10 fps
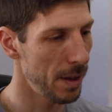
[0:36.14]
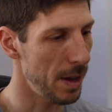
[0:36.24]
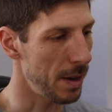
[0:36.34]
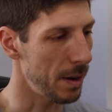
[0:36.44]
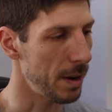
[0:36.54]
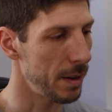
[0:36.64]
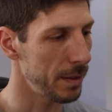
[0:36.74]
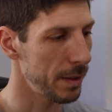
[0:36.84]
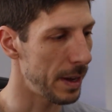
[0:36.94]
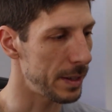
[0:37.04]
and
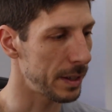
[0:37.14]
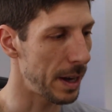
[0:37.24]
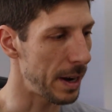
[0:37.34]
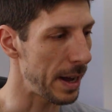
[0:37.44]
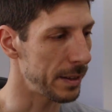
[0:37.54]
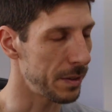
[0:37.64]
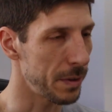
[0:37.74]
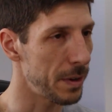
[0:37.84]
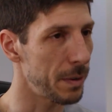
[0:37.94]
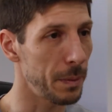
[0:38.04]
I just kind of
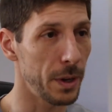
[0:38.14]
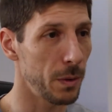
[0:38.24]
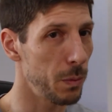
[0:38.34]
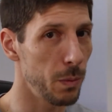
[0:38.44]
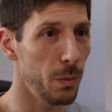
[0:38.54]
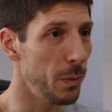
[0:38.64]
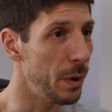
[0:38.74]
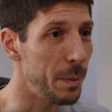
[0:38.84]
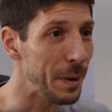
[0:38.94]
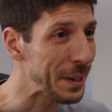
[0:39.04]
asked around. I'm like,
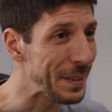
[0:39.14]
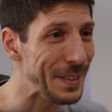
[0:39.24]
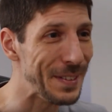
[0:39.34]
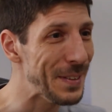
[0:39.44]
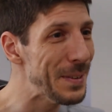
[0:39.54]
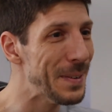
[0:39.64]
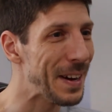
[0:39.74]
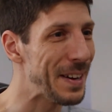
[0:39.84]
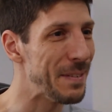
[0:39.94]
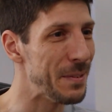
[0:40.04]
what am I gonna
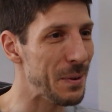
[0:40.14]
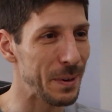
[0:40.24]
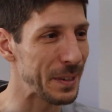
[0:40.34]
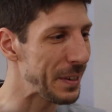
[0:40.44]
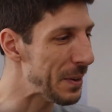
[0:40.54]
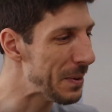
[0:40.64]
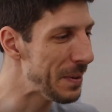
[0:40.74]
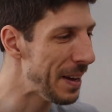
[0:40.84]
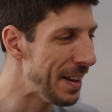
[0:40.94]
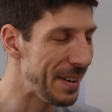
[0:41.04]
do? I have nowhere to
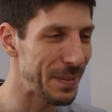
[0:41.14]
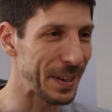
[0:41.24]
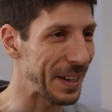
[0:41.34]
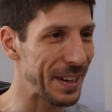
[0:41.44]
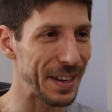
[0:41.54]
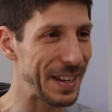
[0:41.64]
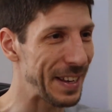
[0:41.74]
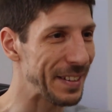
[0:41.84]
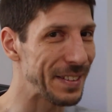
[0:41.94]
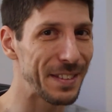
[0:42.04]
go. I'm like, I
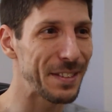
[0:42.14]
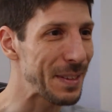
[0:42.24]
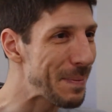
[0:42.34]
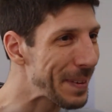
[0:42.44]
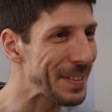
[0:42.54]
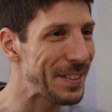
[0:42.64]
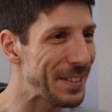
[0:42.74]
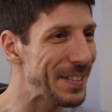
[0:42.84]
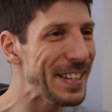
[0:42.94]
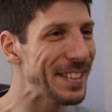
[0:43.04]
can't sleep on the
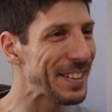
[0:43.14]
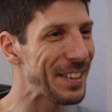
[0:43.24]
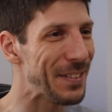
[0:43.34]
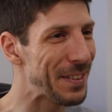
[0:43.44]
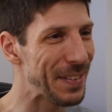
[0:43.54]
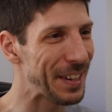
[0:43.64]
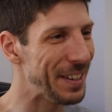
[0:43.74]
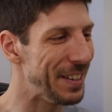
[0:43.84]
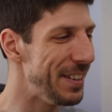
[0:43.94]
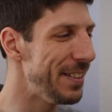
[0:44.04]
streets. Like, what am I
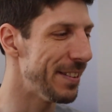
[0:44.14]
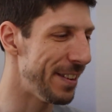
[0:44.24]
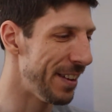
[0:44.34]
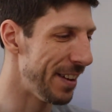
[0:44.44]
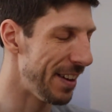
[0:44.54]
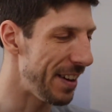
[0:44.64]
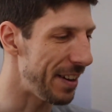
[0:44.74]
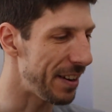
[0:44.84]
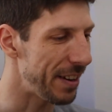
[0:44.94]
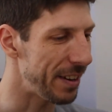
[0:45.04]
gonna do?
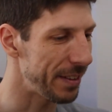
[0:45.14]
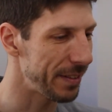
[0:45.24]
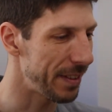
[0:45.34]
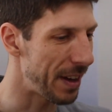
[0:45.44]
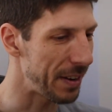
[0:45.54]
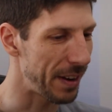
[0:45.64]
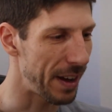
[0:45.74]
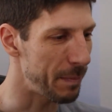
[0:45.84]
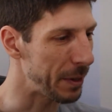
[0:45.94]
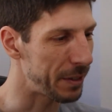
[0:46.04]
And
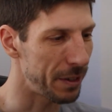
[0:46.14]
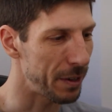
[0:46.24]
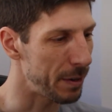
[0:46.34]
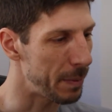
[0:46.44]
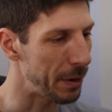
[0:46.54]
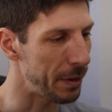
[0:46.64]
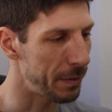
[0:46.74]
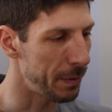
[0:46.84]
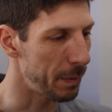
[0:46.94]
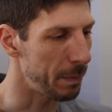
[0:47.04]
I must have heard about
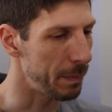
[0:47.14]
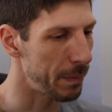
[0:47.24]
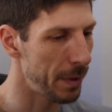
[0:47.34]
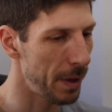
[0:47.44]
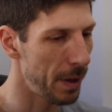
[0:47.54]
it from.